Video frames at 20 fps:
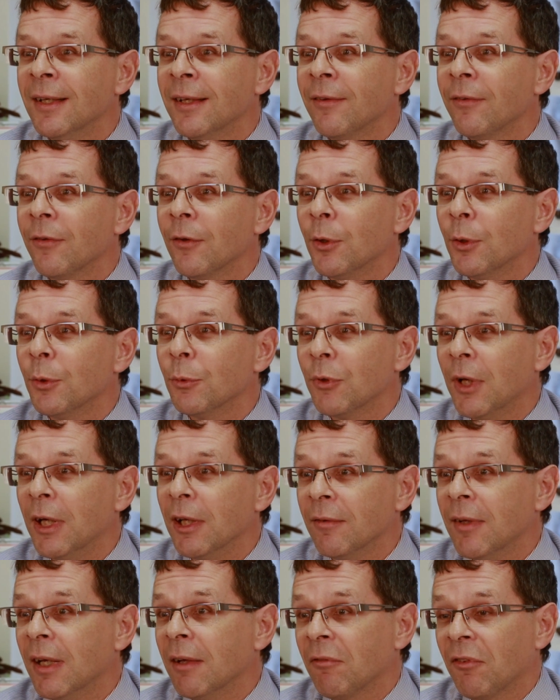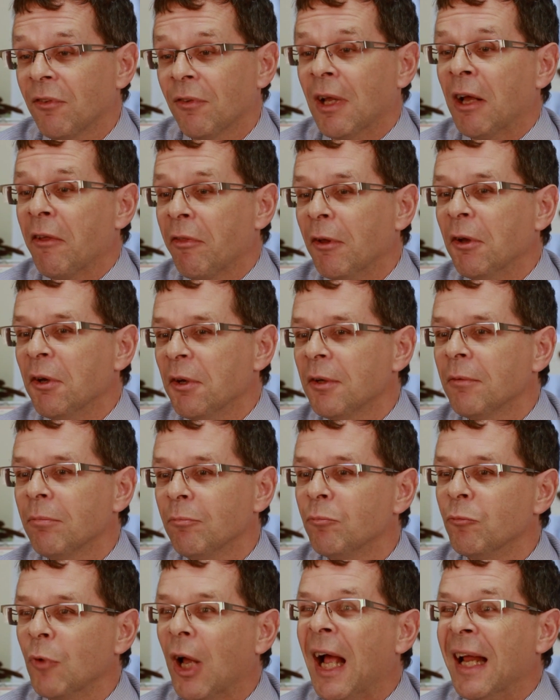So that's, I think,
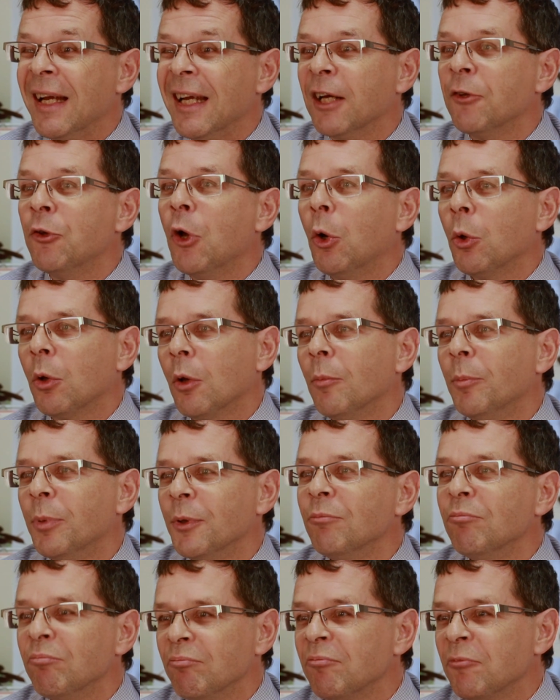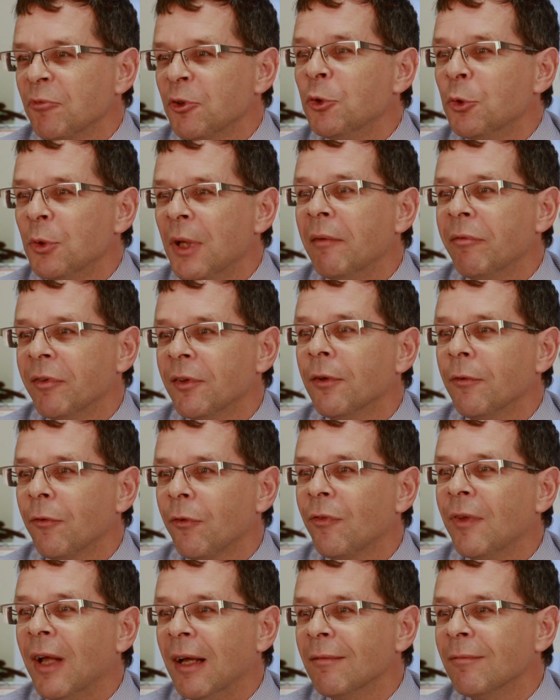anecdotal but good
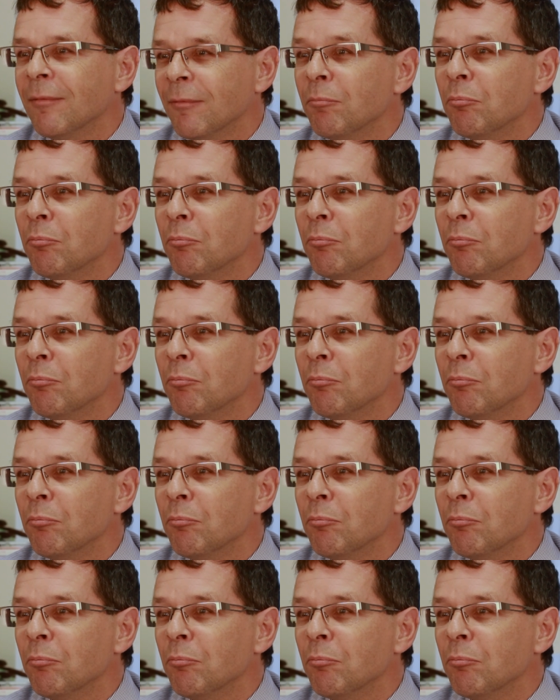evidence that